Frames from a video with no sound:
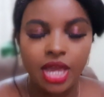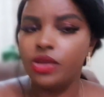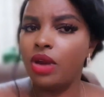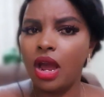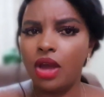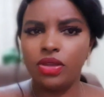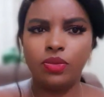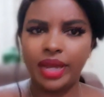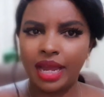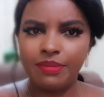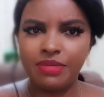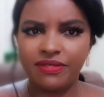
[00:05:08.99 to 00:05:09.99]
You know how you
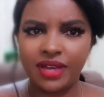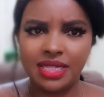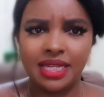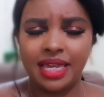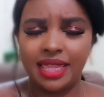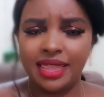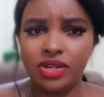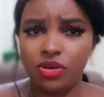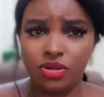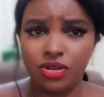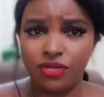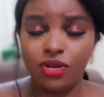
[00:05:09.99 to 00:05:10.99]
wake up the first thing and then you're
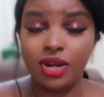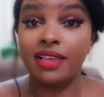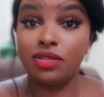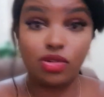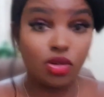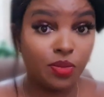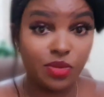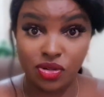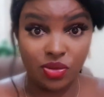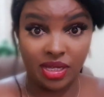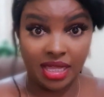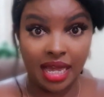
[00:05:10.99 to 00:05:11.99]
on your phone? I stopped
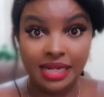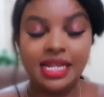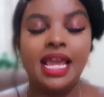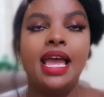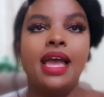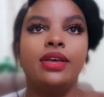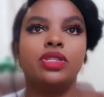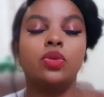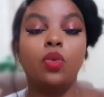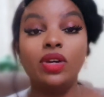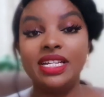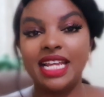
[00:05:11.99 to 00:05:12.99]
doing that. So
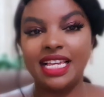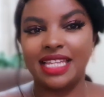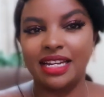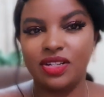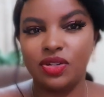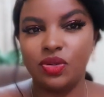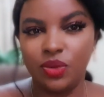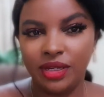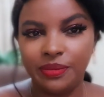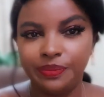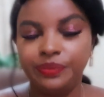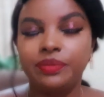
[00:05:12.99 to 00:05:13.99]
what did I start
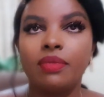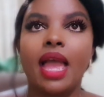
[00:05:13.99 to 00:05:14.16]
doing?